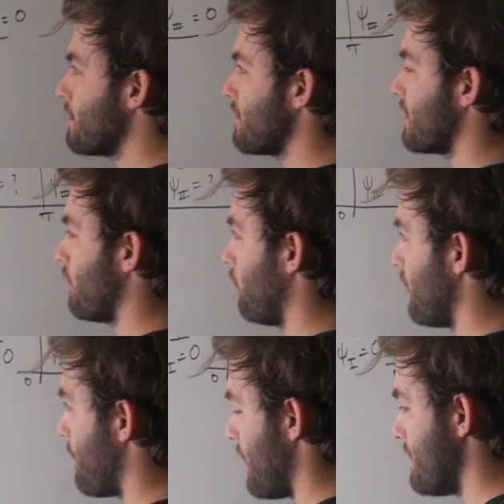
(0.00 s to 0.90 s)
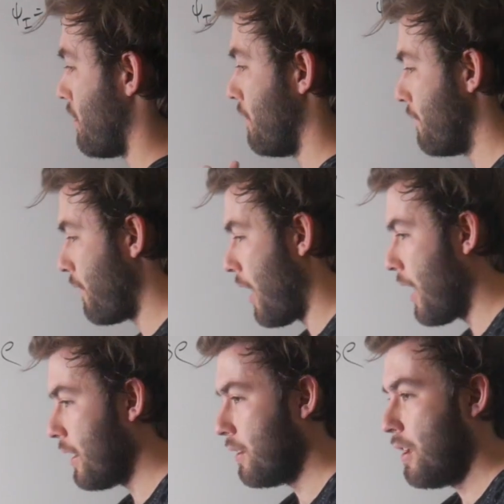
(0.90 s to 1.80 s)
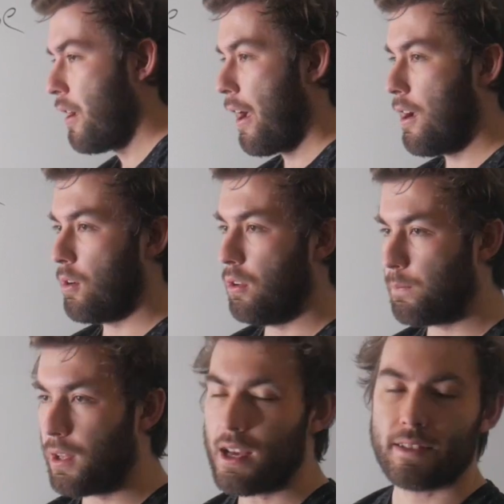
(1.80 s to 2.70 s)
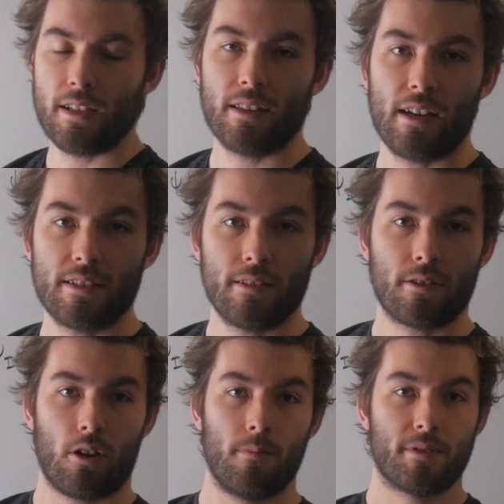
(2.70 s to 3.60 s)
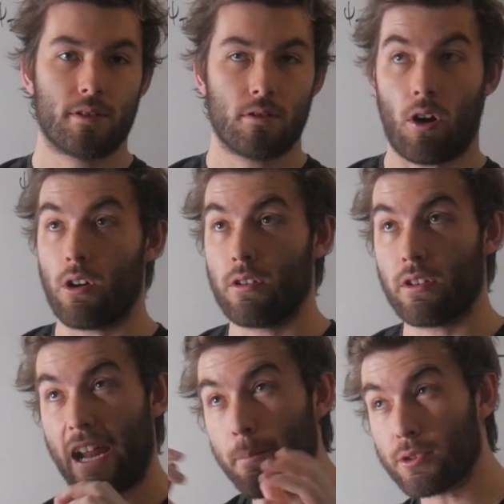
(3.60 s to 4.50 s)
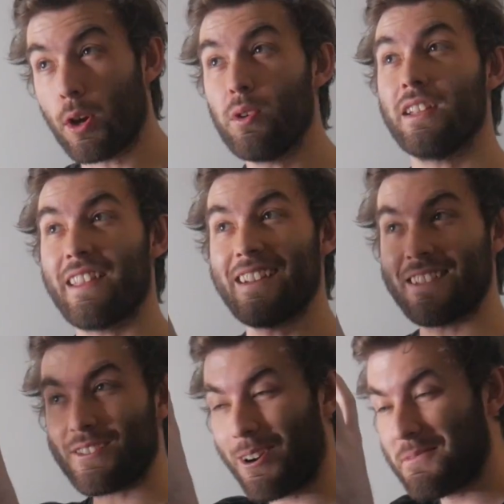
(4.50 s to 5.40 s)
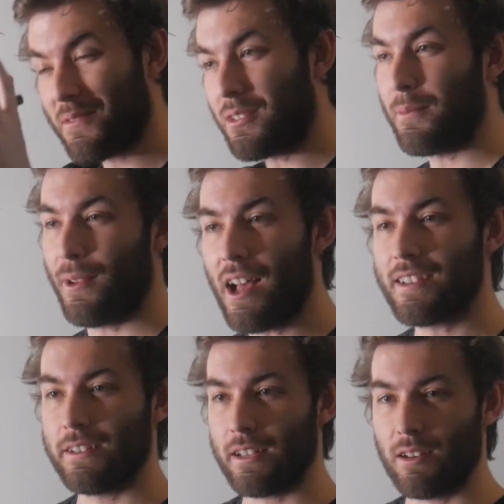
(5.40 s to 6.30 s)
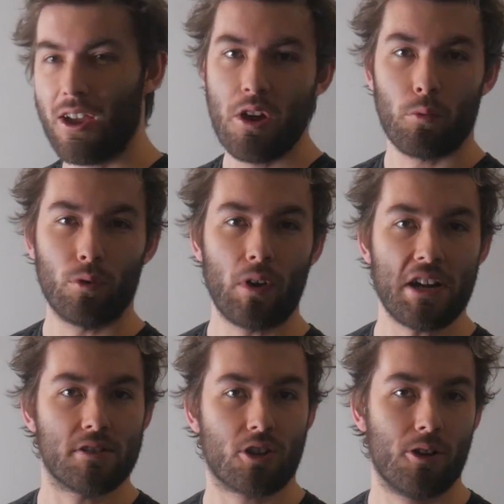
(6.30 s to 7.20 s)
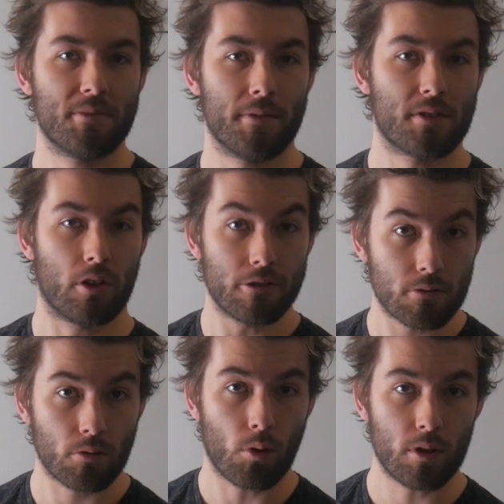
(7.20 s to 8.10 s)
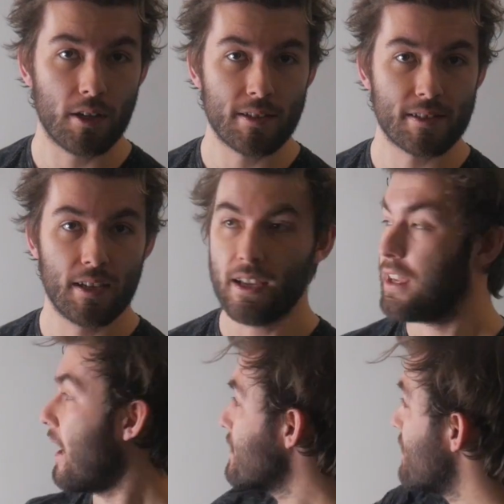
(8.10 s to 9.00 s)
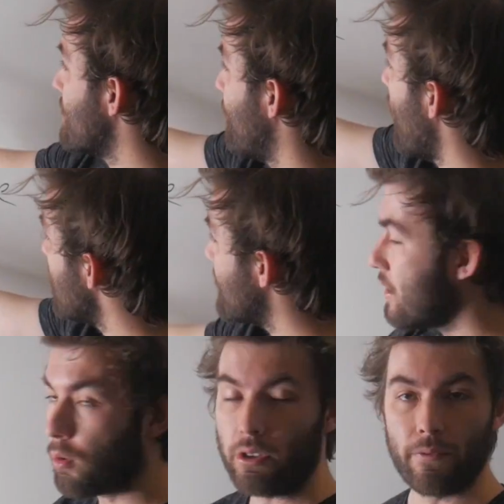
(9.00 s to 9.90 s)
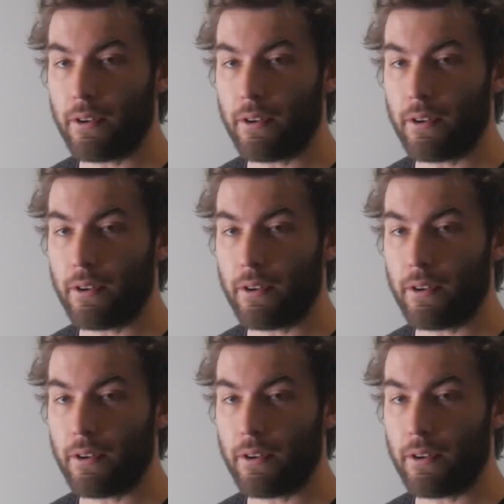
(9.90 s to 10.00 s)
something that only depends on phi, our Laplacian that is in terms, our Hamiltonian that is in terms of the Laplacian, we'll write in terms of cylindrical coordinates. And since phi is the only